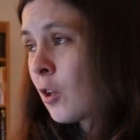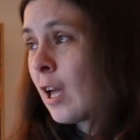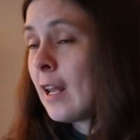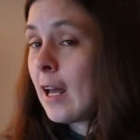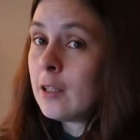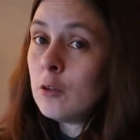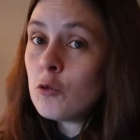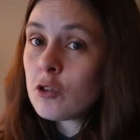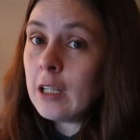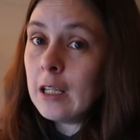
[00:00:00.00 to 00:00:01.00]
I
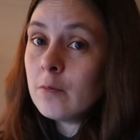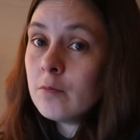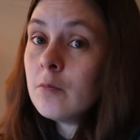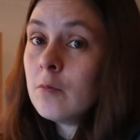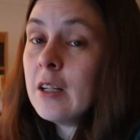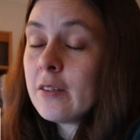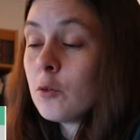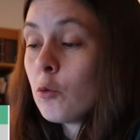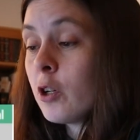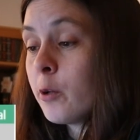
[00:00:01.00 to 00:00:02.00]
usually
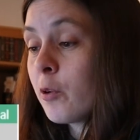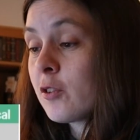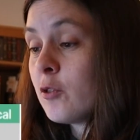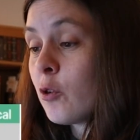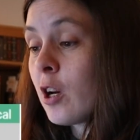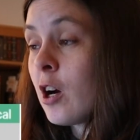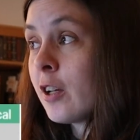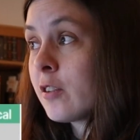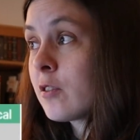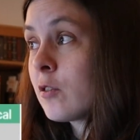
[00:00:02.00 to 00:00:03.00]
listen to audiobooks during
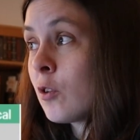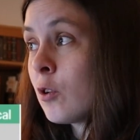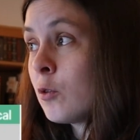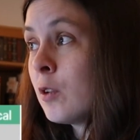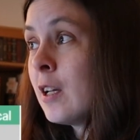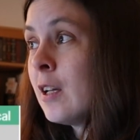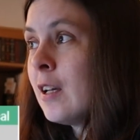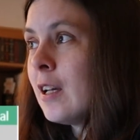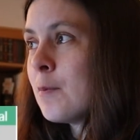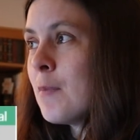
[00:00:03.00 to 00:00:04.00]
hikes, so
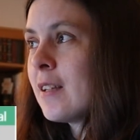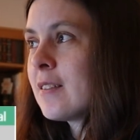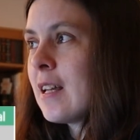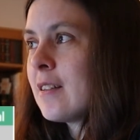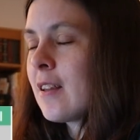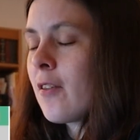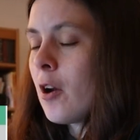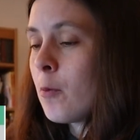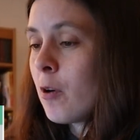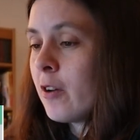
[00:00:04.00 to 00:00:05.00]
it makes sense that the
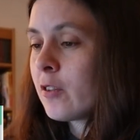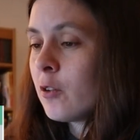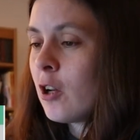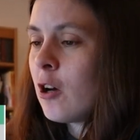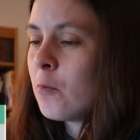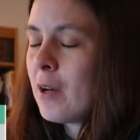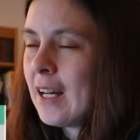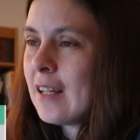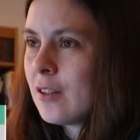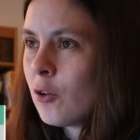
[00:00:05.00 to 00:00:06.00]
number has gone down, but I
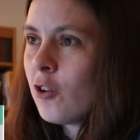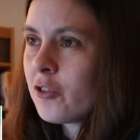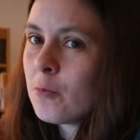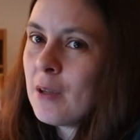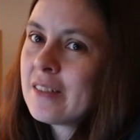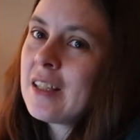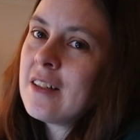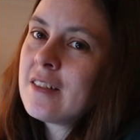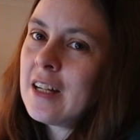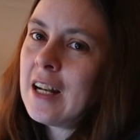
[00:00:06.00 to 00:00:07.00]
guess it also makes
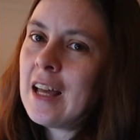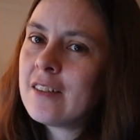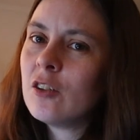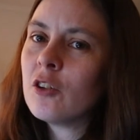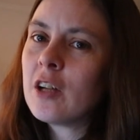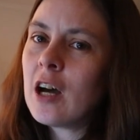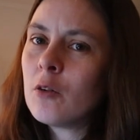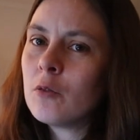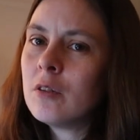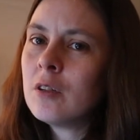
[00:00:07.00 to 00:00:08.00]
sense that it hasn't gone
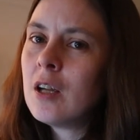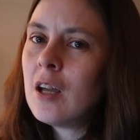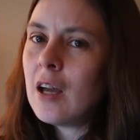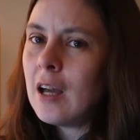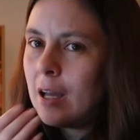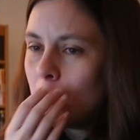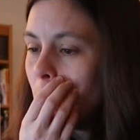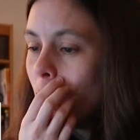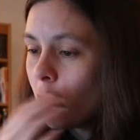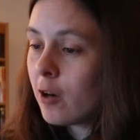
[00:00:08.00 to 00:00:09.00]
down
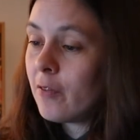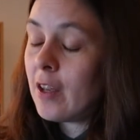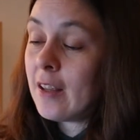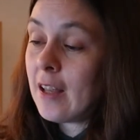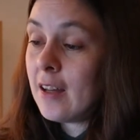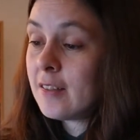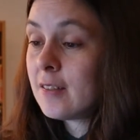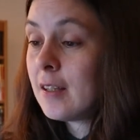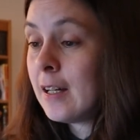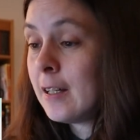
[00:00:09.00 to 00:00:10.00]
more than it has.